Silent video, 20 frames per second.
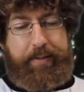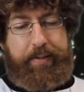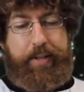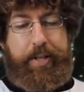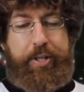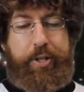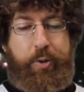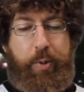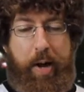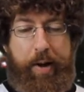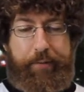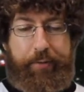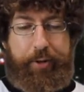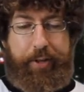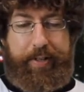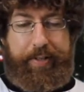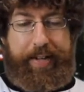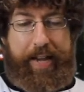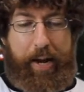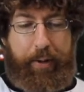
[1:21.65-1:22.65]
did you ever
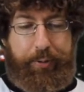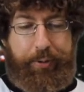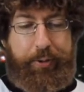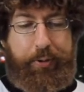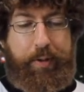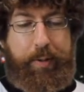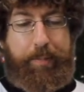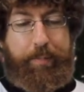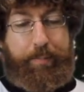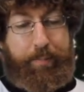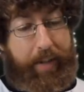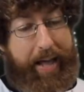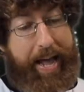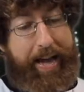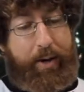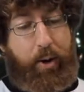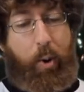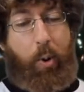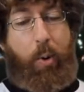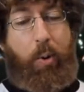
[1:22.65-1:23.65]
encounter a
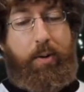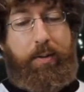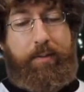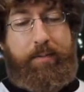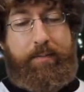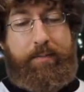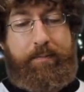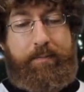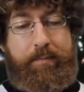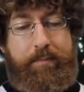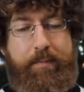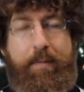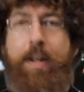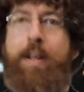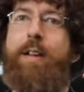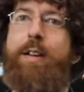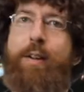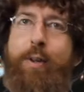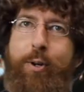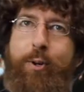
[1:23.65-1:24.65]
black hole?
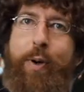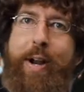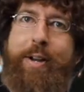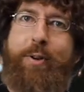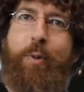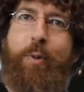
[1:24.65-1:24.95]
Great